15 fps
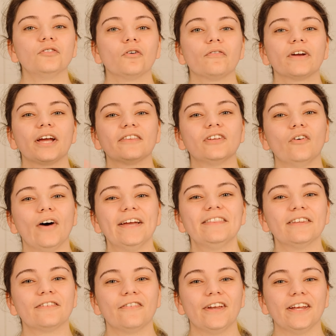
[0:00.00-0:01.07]
Don't forget to like
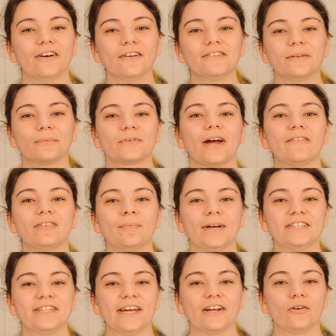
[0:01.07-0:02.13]
this video, subscribe to my
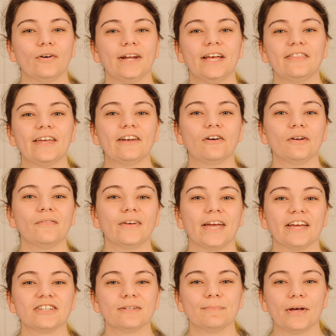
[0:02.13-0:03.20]
channel, and hit that
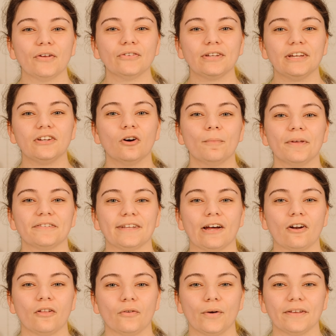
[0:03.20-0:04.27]
notification bell so you don't miss
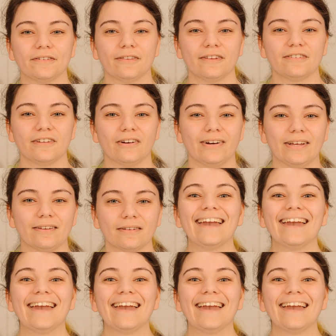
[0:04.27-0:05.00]
out on the rest of the series.